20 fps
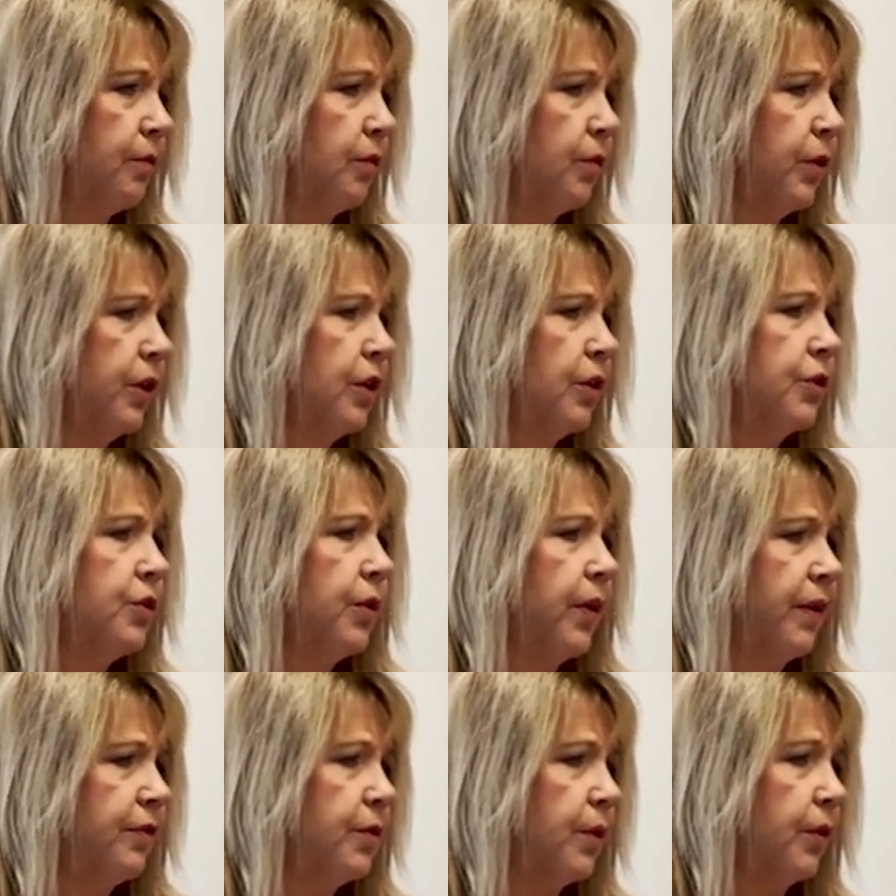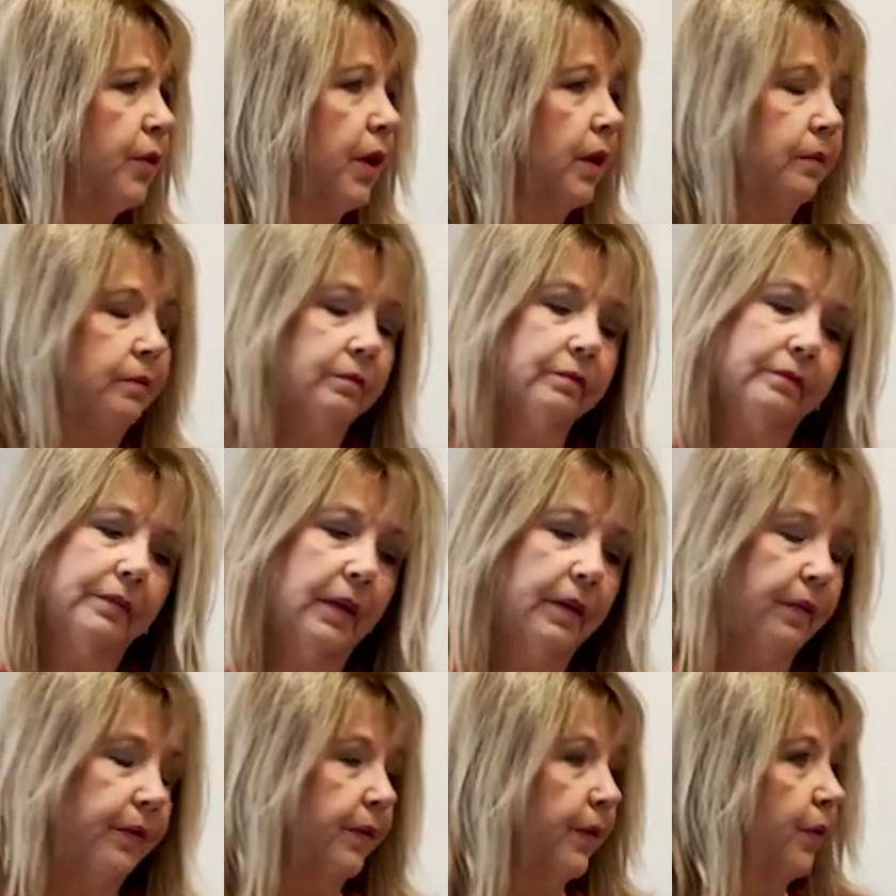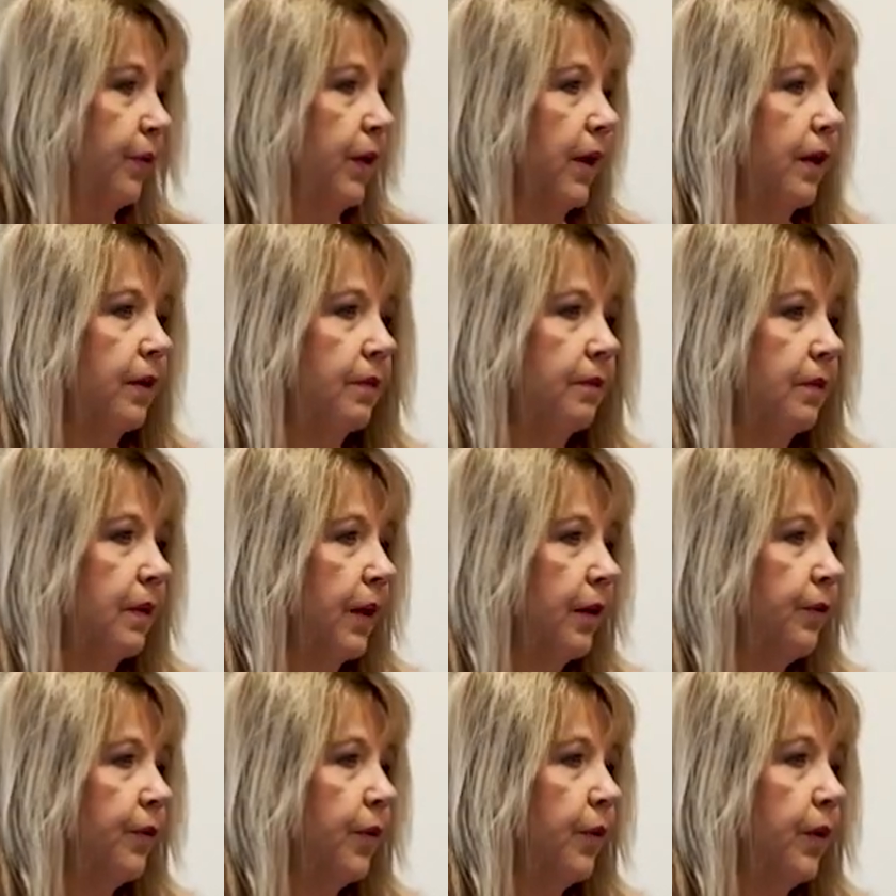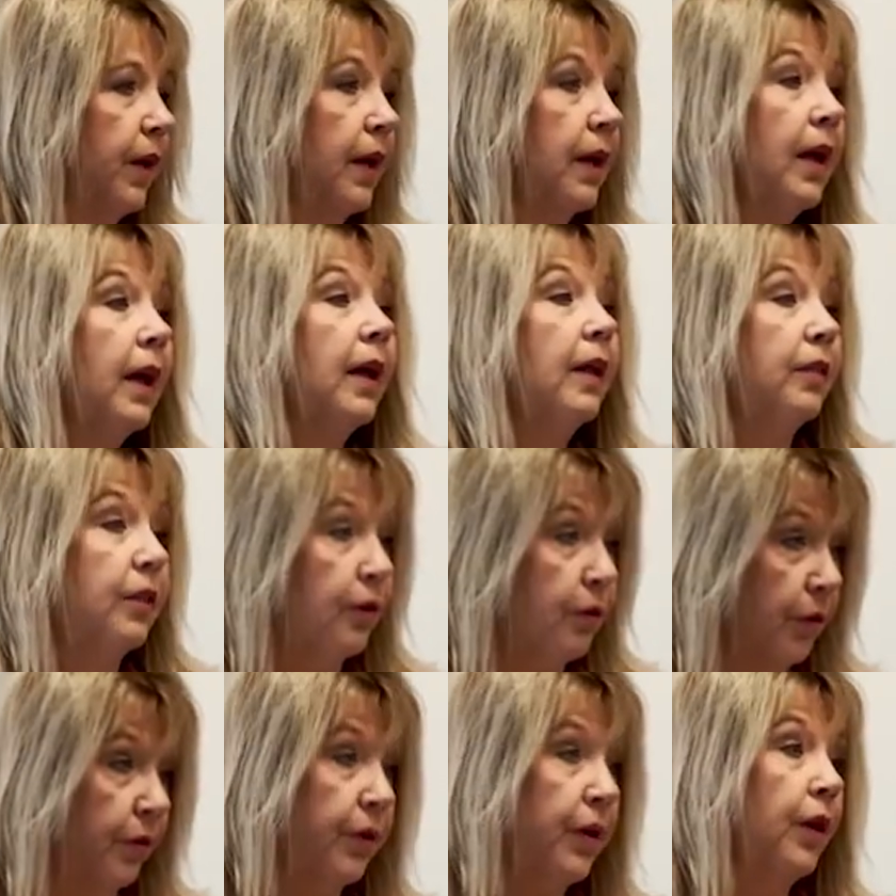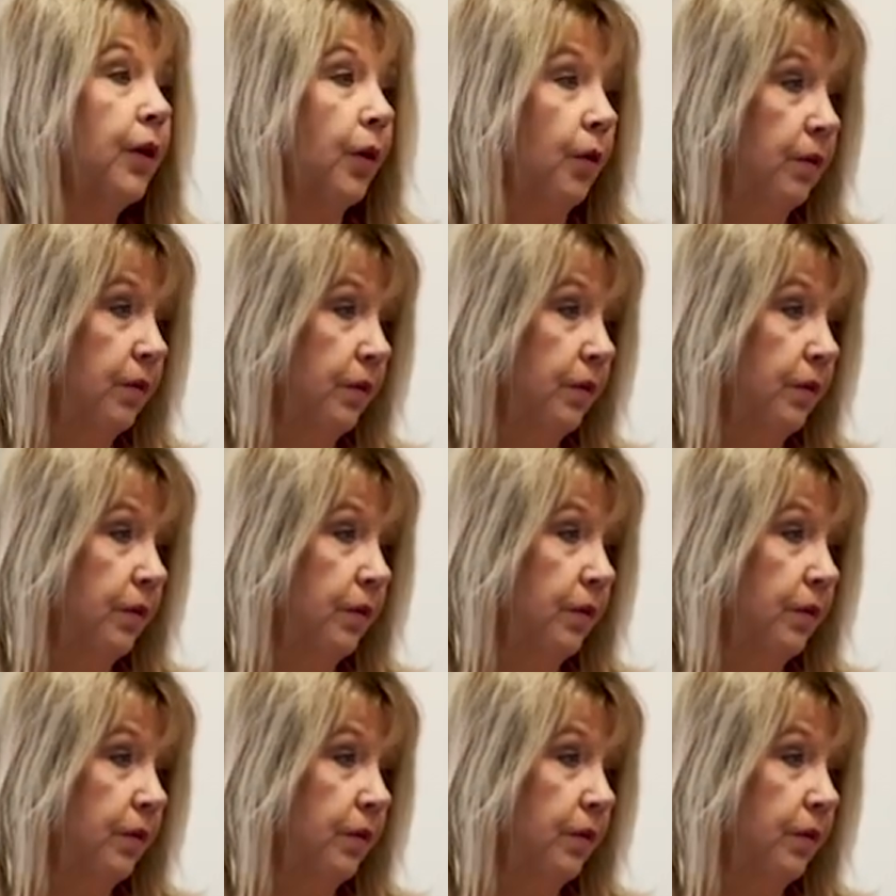What are you going to do after graduation?" I don't know. They're going to know.